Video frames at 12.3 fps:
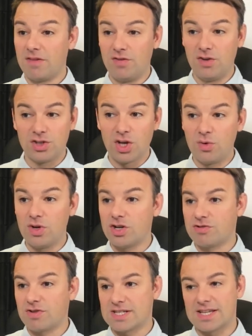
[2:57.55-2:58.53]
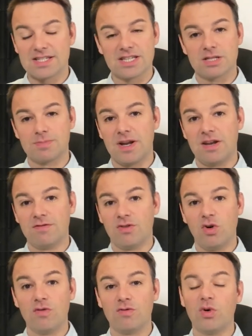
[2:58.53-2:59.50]
if you don't address that suspended
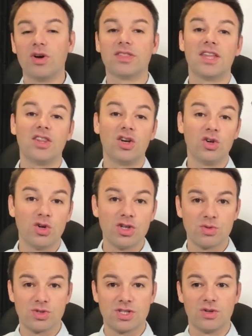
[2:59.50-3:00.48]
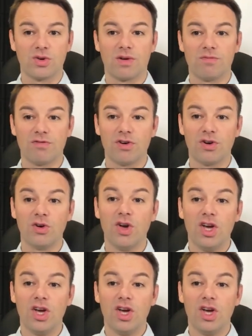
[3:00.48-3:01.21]
floor void, then the noise will still come through.